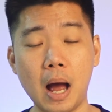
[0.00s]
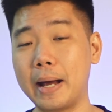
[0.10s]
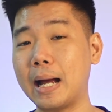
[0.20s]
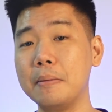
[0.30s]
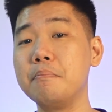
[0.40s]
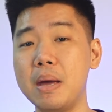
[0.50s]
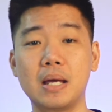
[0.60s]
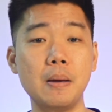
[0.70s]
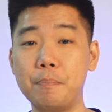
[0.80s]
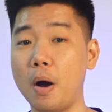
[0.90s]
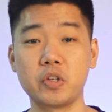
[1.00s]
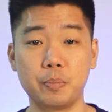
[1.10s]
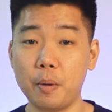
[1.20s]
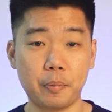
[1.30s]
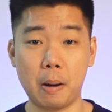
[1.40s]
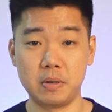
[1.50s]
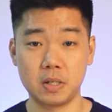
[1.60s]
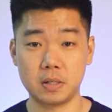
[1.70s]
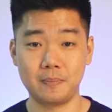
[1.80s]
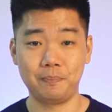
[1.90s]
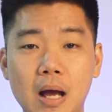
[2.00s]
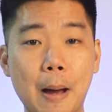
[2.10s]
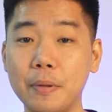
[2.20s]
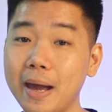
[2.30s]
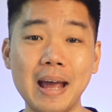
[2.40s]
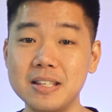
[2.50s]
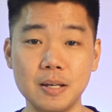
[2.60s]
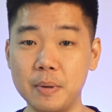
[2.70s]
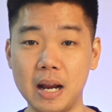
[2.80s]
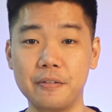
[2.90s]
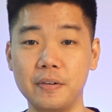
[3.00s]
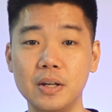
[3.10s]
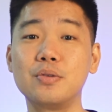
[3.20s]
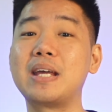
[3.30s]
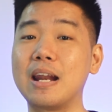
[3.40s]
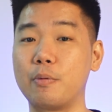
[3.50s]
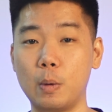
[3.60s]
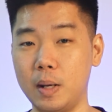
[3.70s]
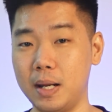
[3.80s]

I can't make impossible promises. I'm not handsome enough to get away with